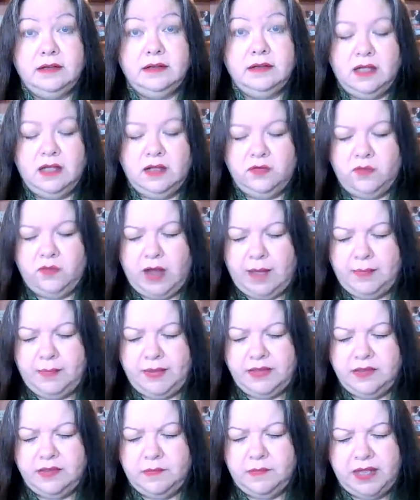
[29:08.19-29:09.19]

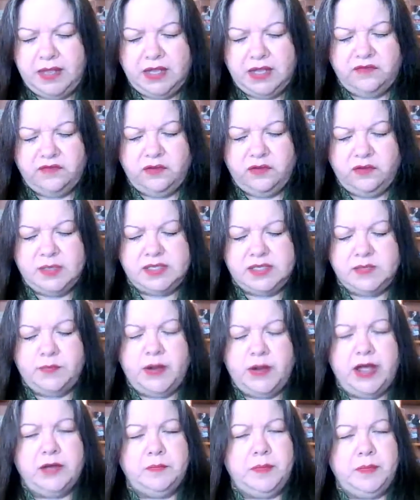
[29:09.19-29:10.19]
unwrapping the meat from its
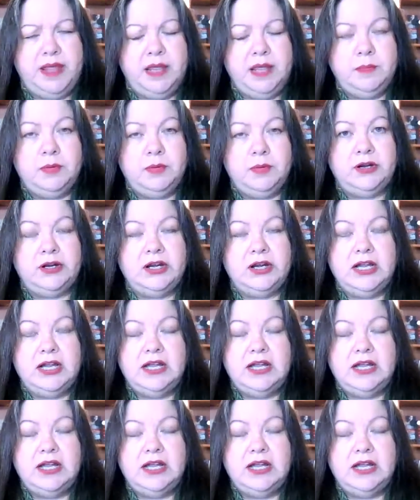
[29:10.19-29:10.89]
brown paper